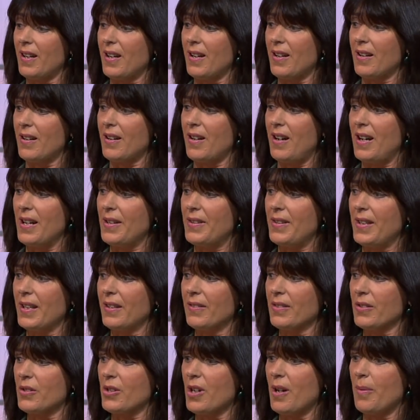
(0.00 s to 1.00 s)
uh, I
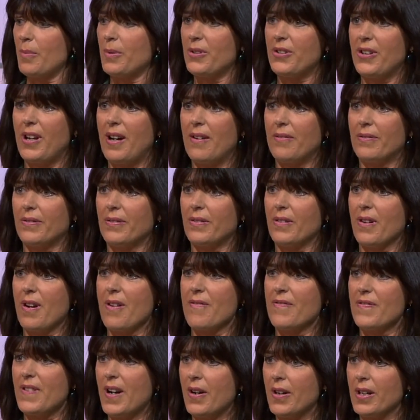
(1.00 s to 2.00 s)
think the Germans have
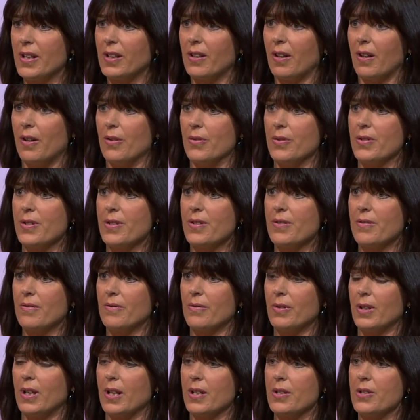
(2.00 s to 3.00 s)
a very close
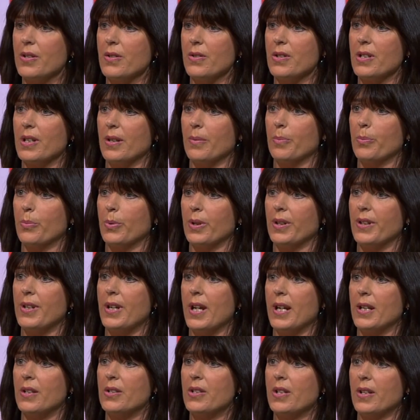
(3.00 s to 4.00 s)
relationship with
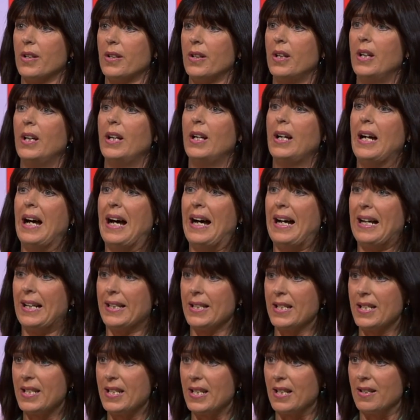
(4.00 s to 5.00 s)
nature
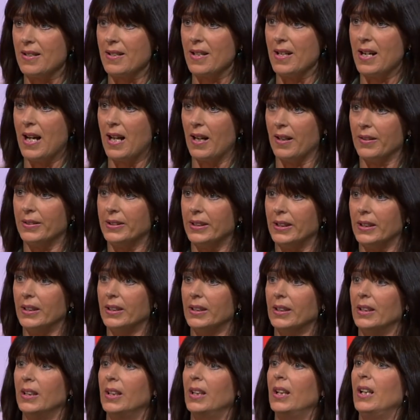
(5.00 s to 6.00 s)
and seasonality.